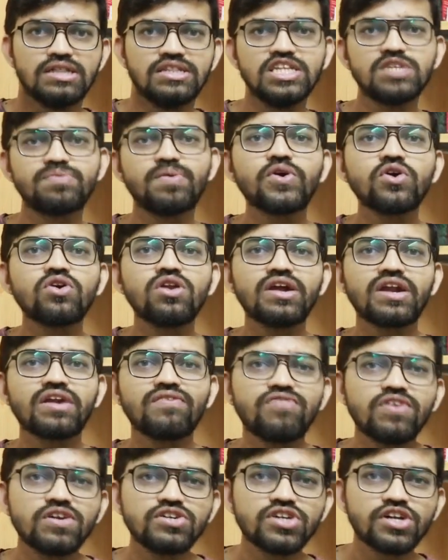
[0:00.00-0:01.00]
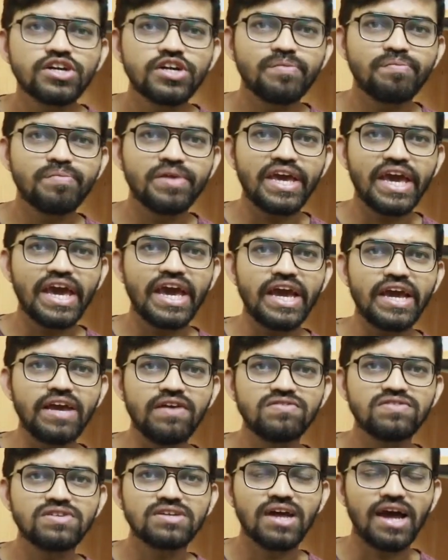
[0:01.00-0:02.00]
This particular refrigerant
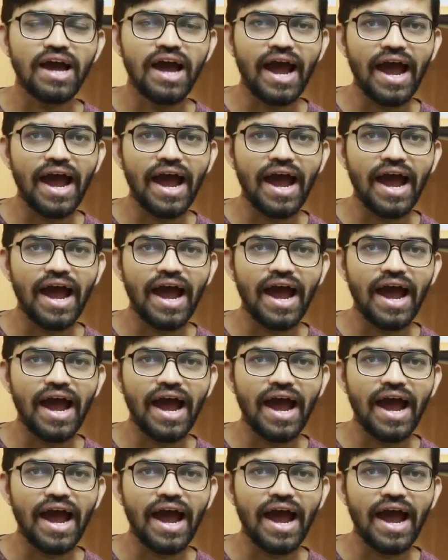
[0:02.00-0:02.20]
behaves